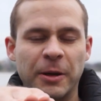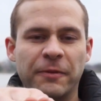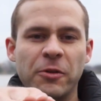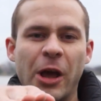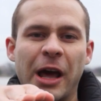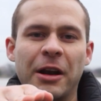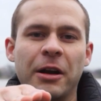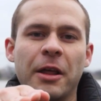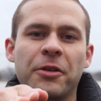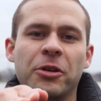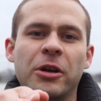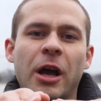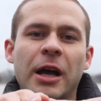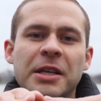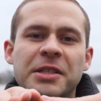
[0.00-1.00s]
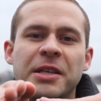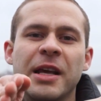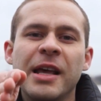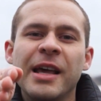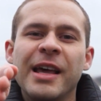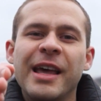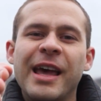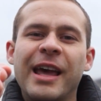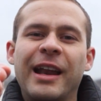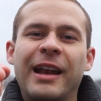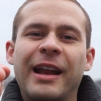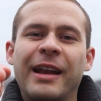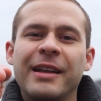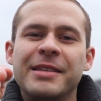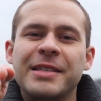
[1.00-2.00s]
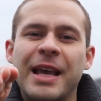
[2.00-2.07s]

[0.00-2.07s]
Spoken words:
But if you had another gust hit it at the